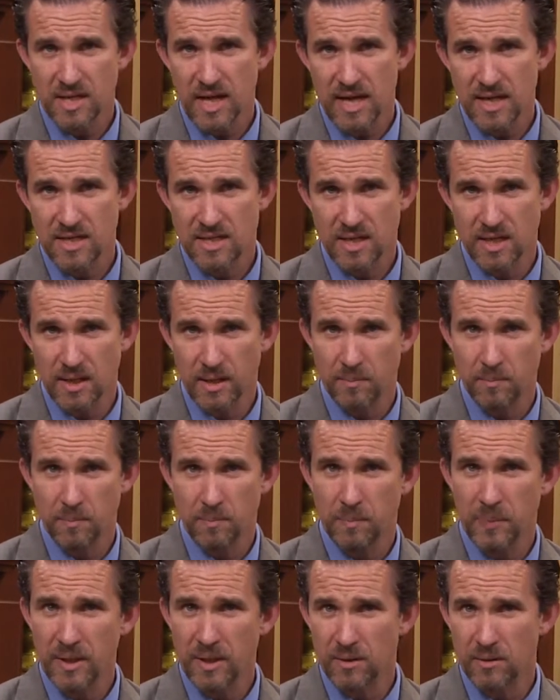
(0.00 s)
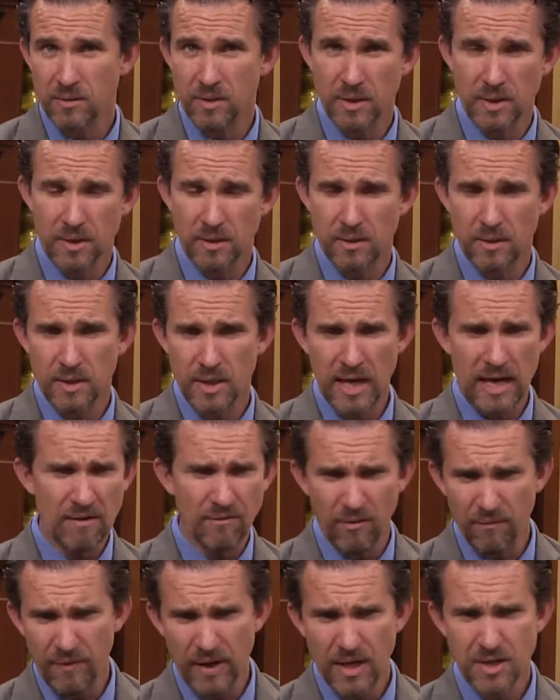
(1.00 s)
is asking Peter, Do you, do you
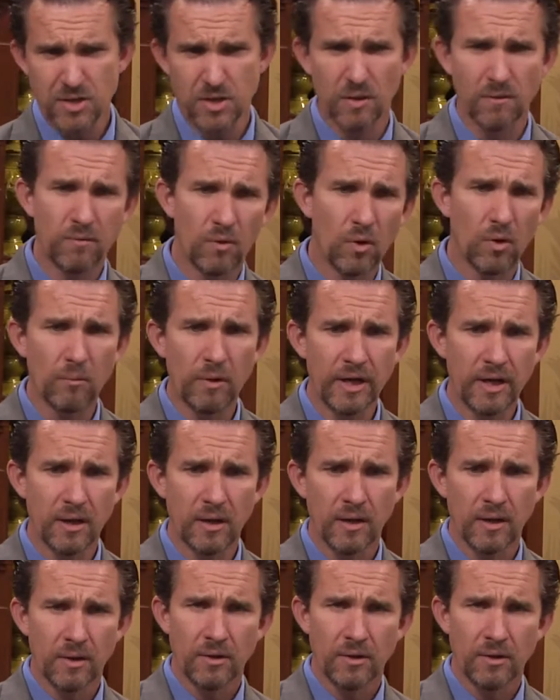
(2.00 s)
have affection for me?